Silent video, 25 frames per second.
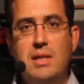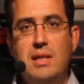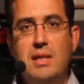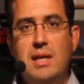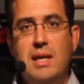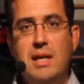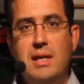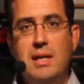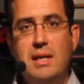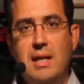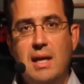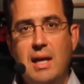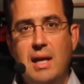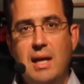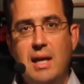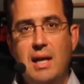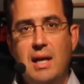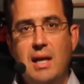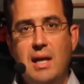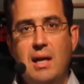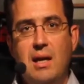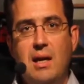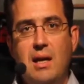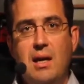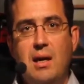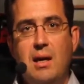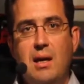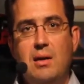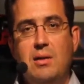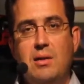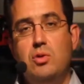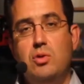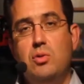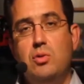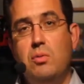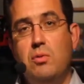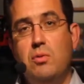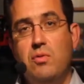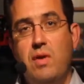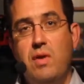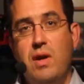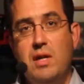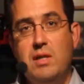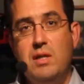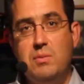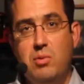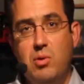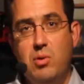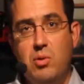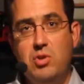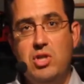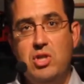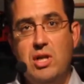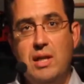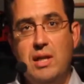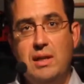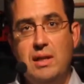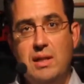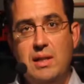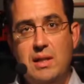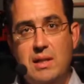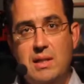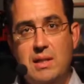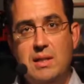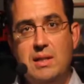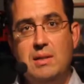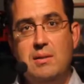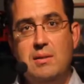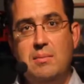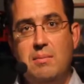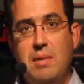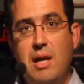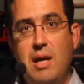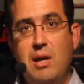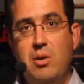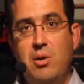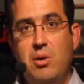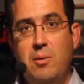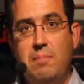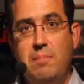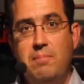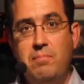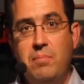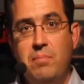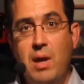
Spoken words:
then a supervised project is better.